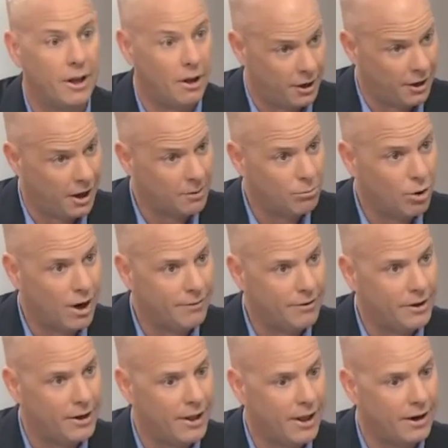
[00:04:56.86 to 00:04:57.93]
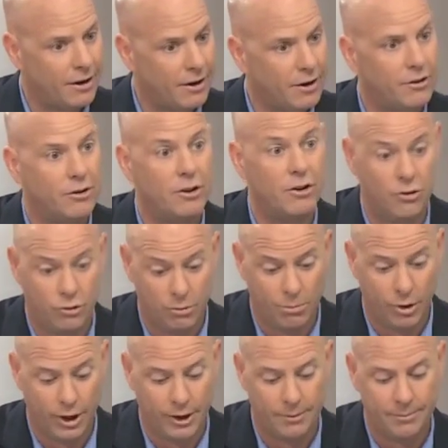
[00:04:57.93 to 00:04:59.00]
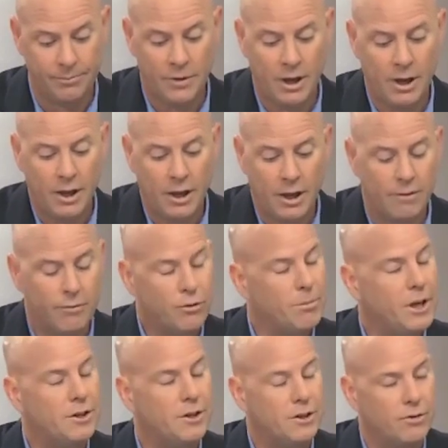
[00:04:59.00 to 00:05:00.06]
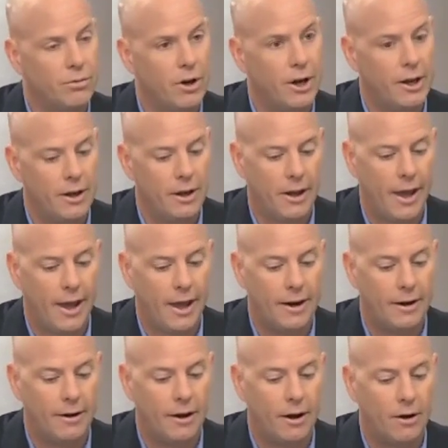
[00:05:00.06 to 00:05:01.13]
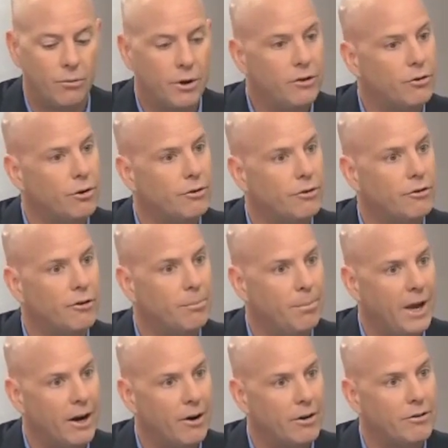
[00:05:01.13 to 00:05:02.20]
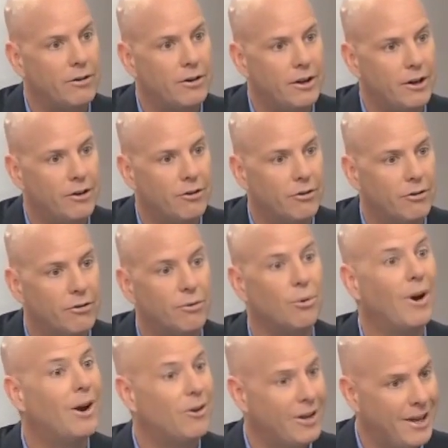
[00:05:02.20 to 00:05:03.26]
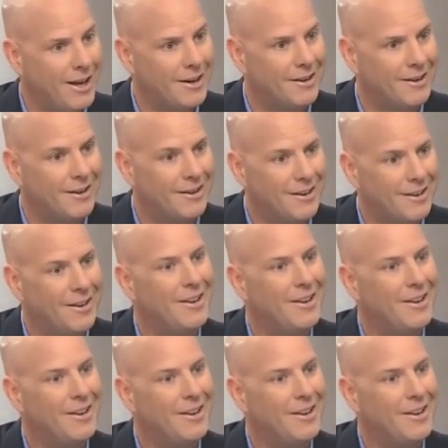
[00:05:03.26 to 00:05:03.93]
a nonprofit in Canada to bring information, training, and resources to parents and teachers throughout Canada